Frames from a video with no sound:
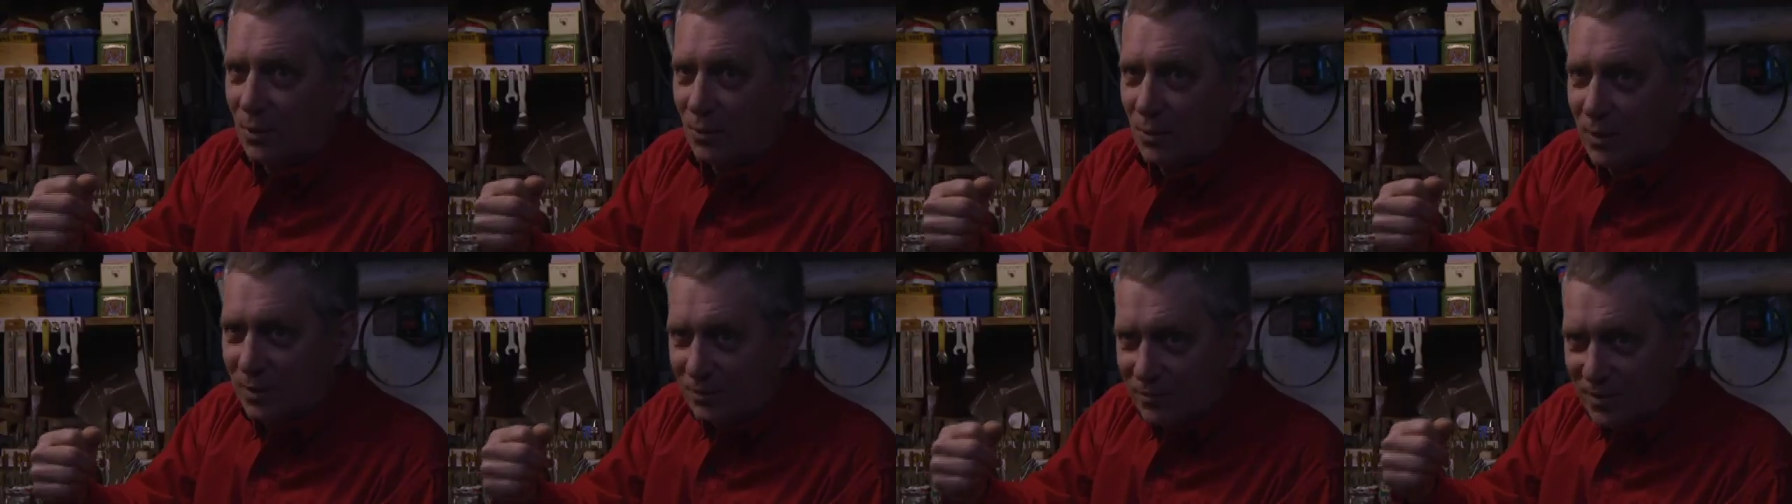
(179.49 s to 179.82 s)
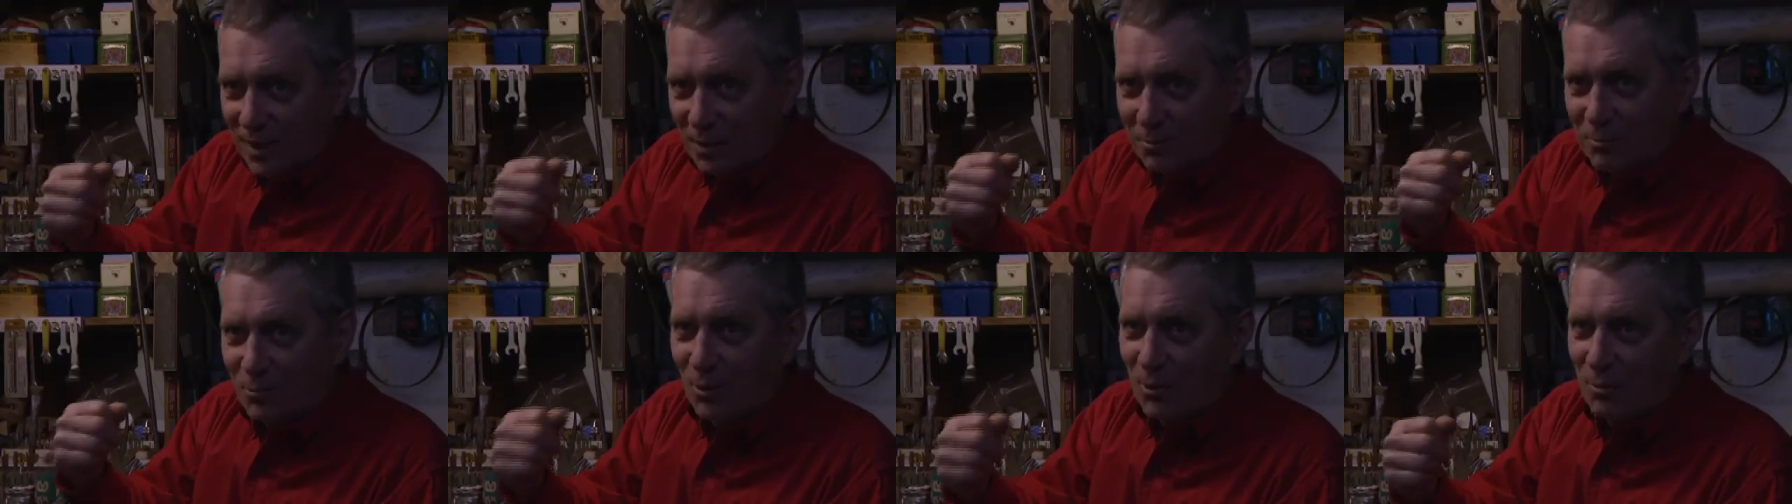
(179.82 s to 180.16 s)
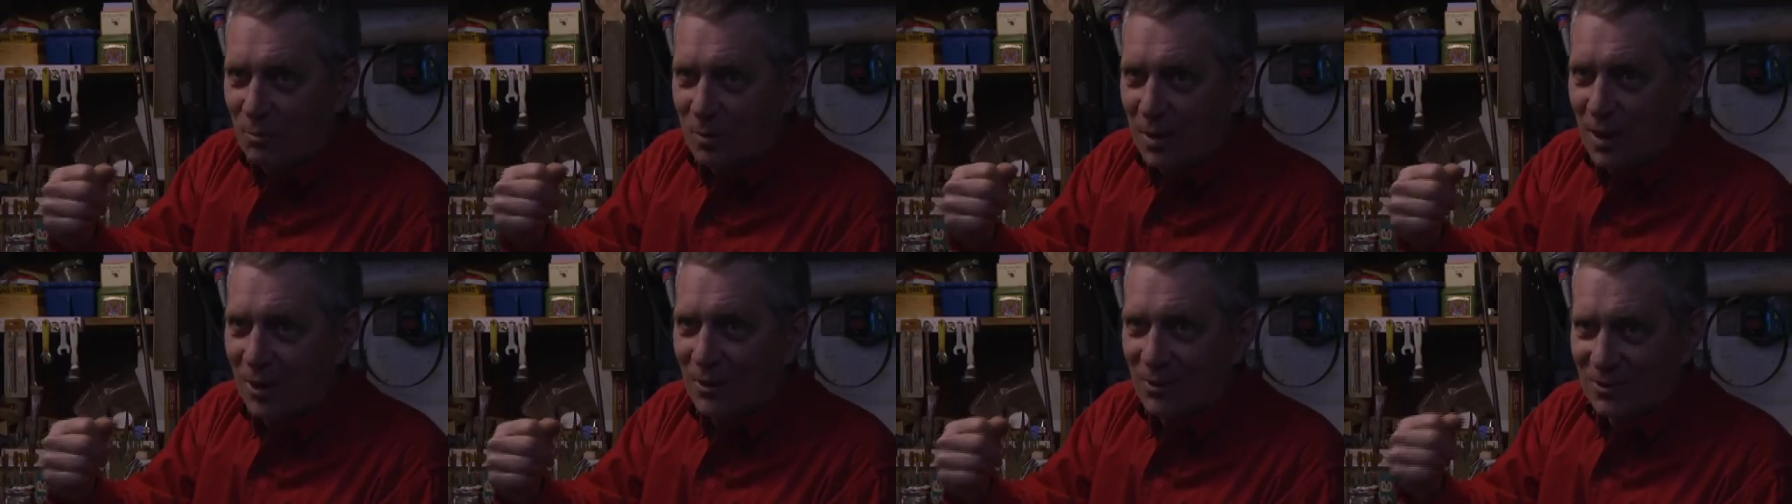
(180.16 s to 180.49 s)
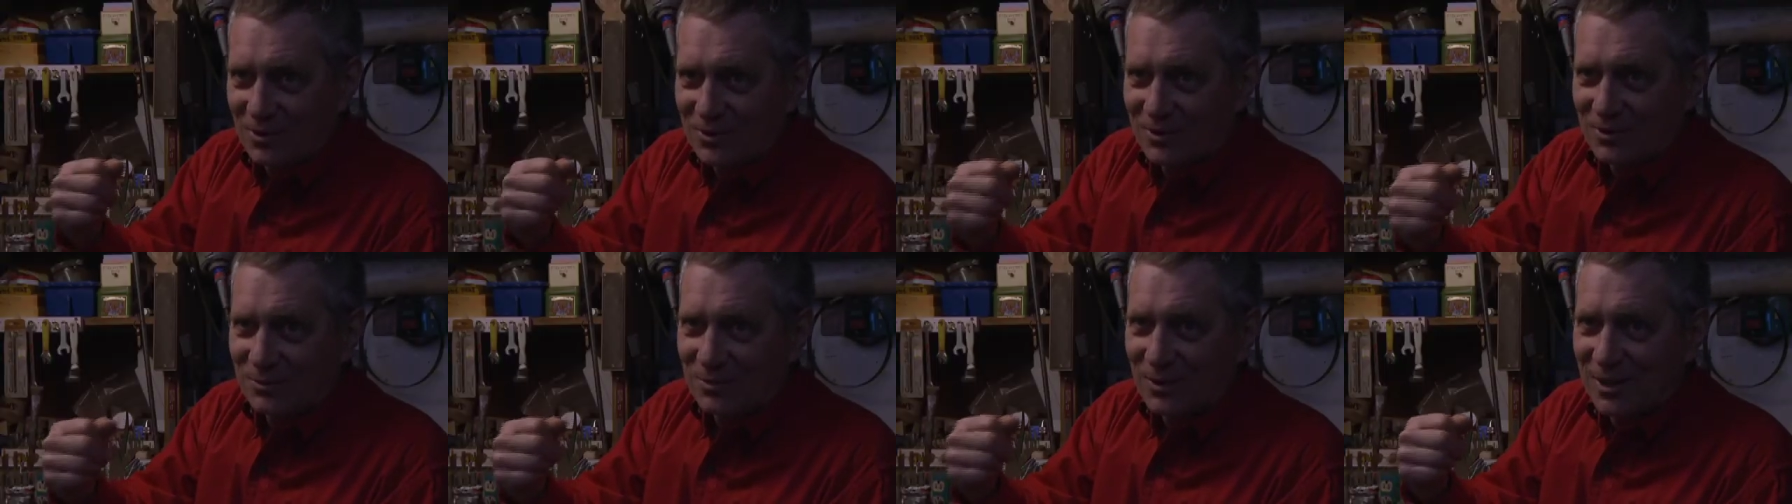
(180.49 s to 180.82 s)
We've got more power
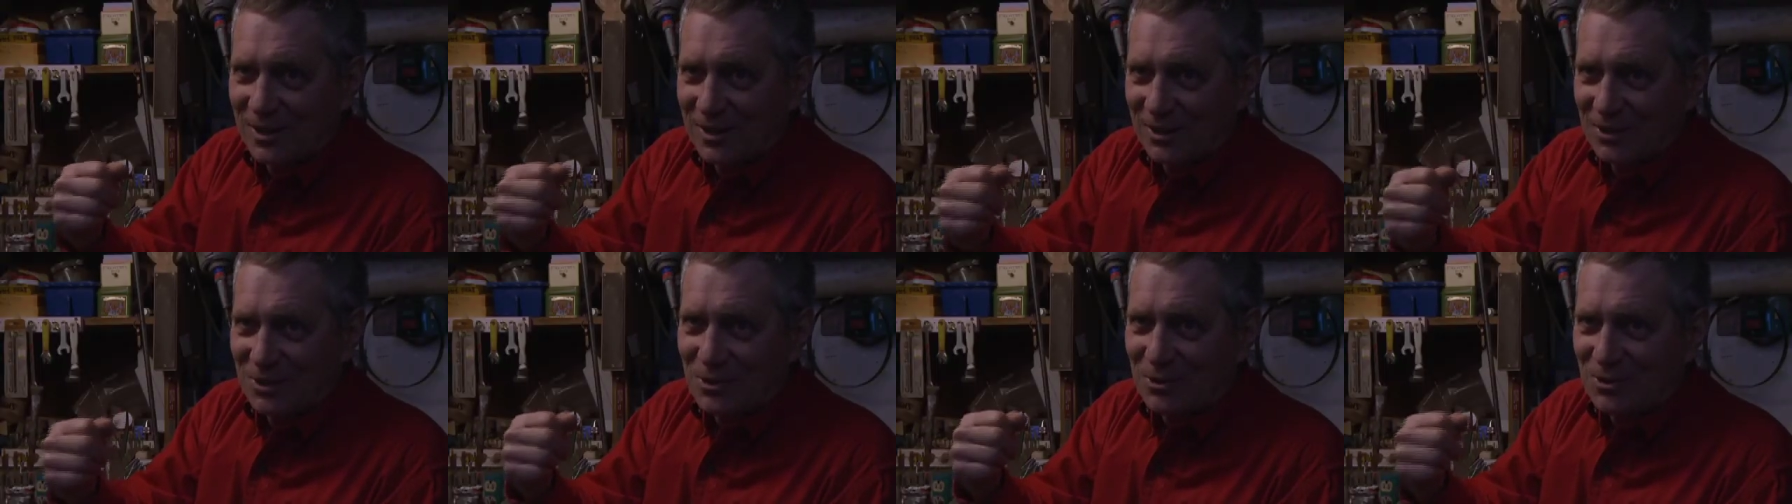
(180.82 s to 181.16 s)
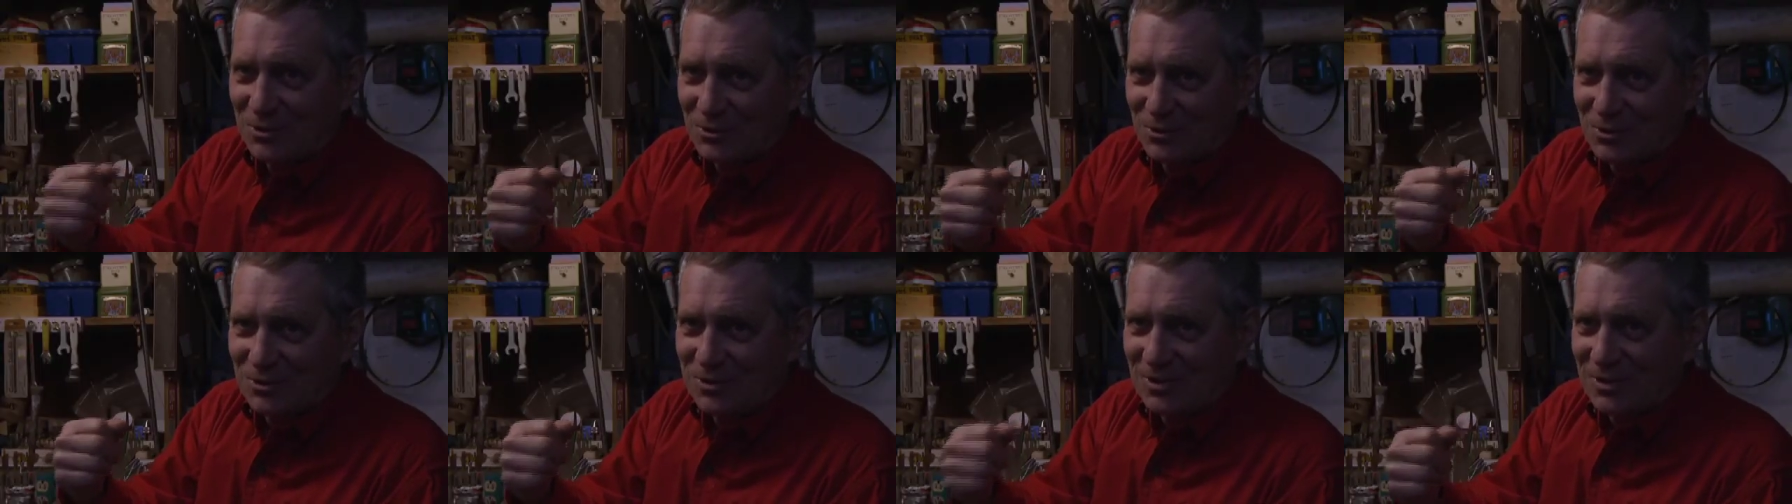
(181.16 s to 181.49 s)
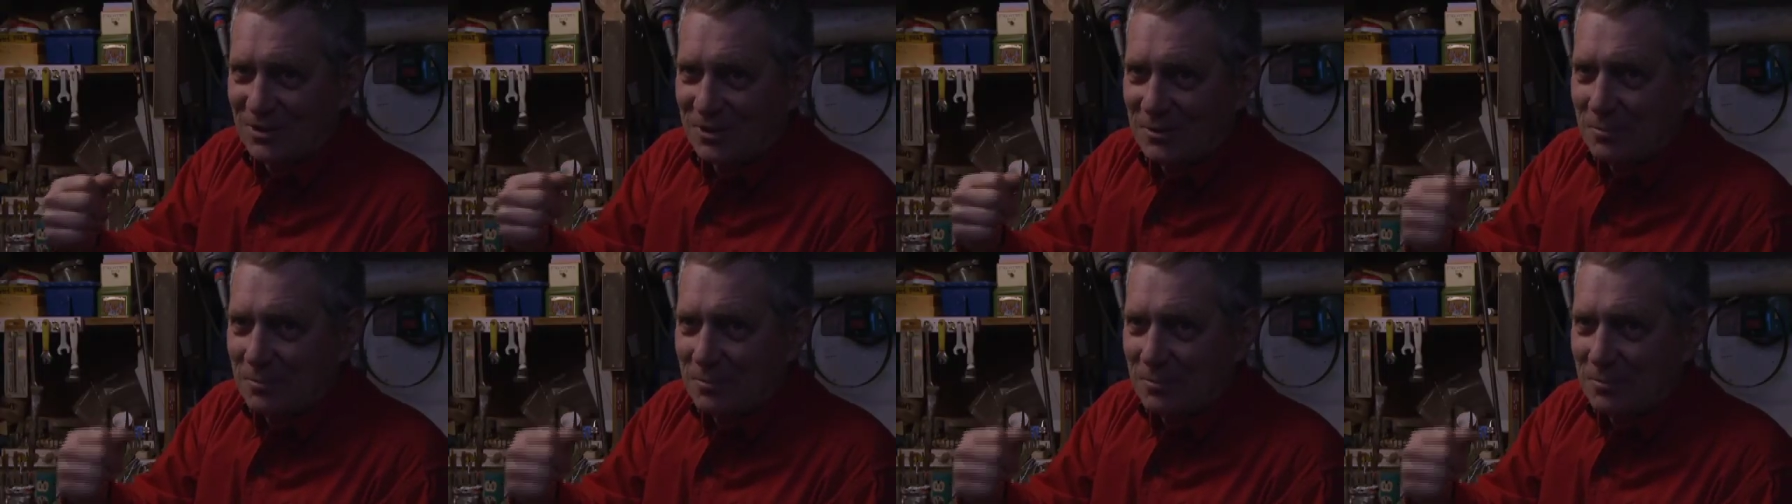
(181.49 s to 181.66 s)
than we can use.